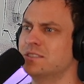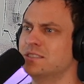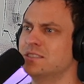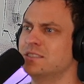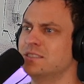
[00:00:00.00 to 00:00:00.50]

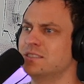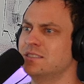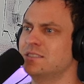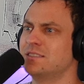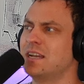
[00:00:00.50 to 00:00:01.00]
Score. Oh
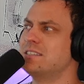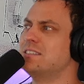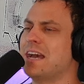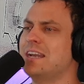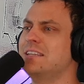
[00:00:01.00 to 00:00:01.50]
yeah. he's guy's
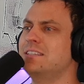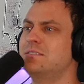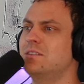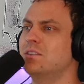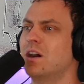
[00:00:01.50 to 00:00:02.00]

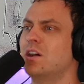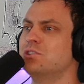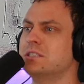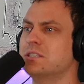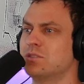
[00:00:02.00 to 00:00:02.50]
90,
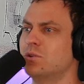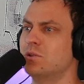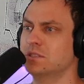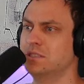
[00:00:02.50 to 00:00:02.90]
100 years old.